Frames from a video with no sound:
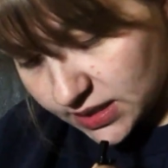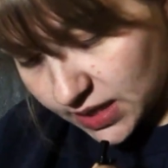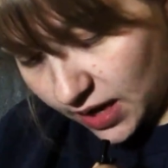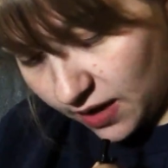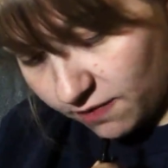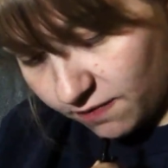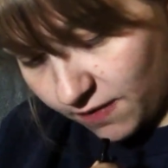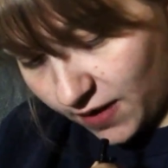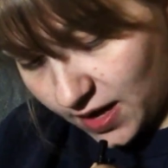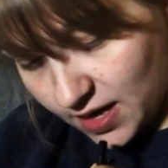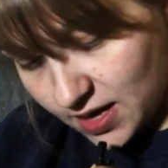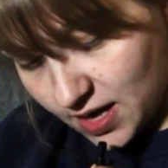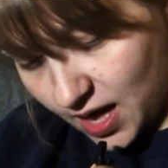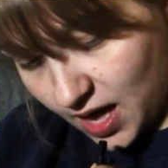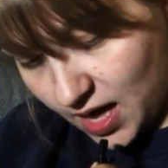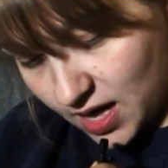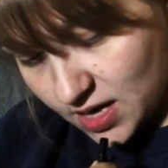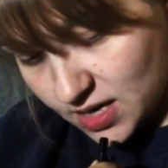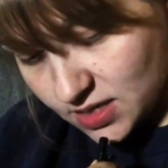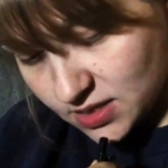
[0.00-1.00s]
A faint
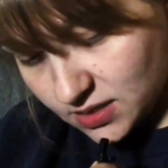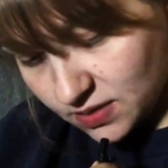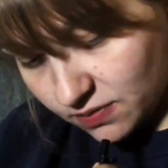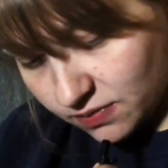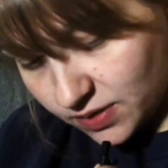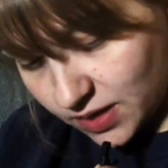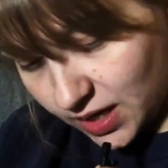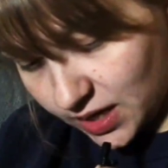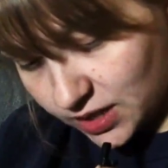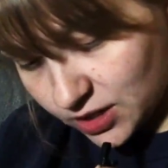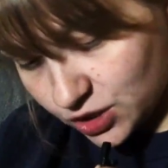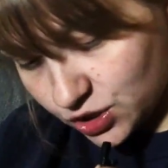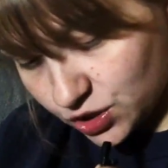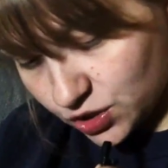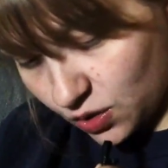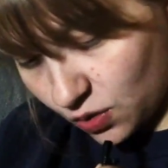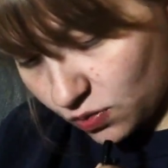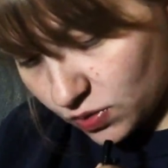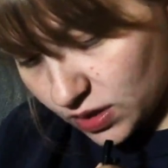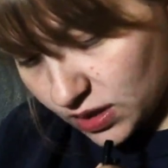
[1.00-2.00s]
haze of light
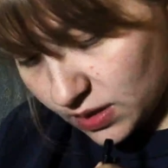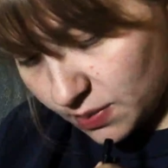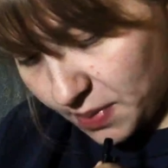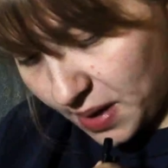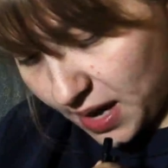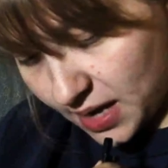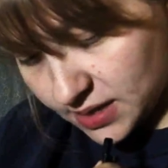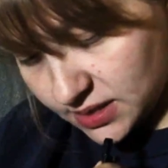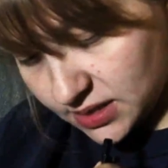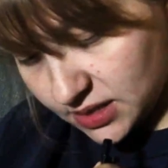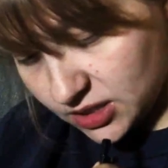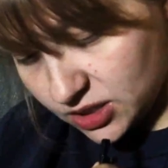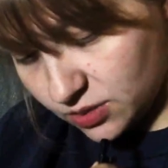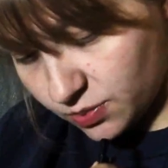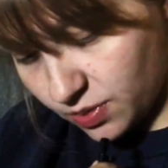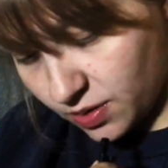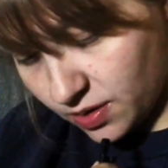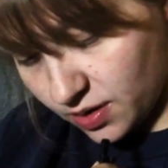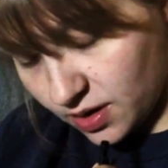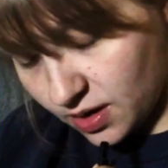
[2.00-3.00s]
shone in the passage
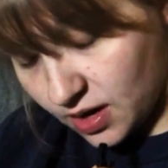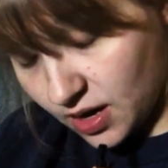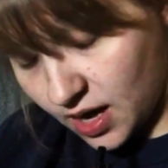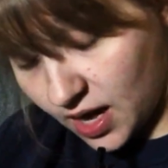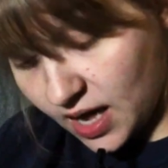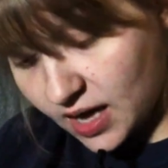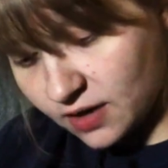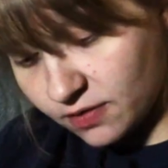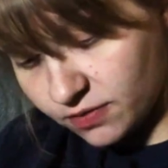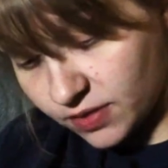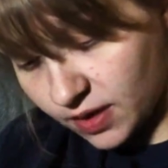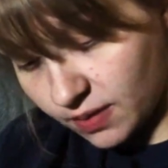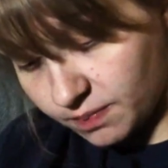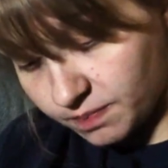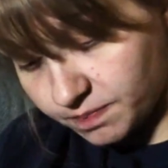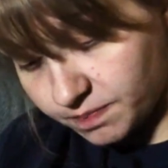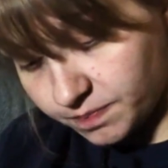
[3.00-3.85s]
ahead of them.